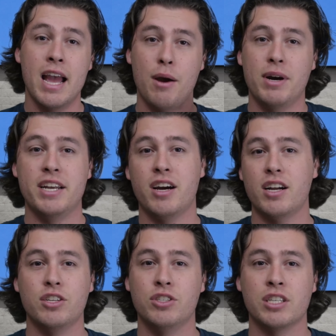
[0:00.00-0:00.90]
am I
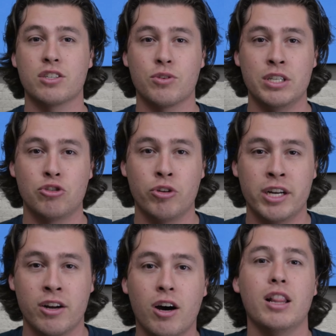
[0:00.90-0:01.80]
not using a green screen
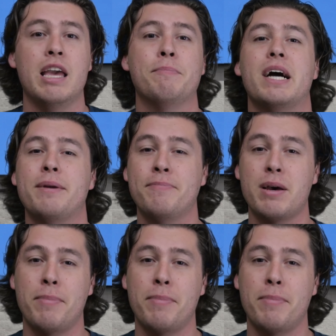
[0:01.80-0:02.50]
at all, am I in the